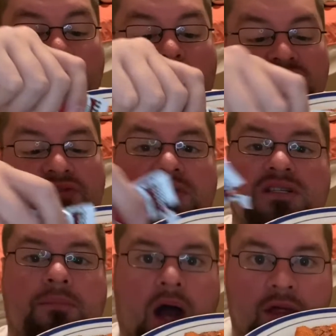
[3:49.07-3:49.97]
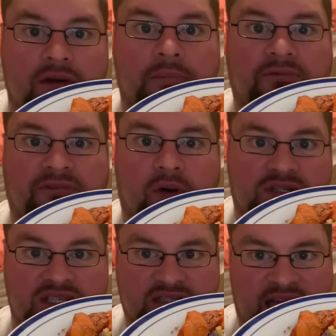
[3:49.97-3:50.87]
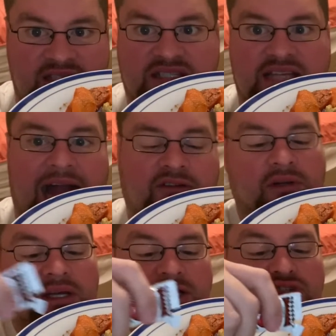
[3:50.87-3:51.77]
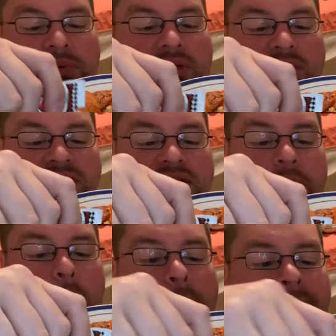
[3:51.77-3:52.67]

which for some other folks is like sacrilege. But listen,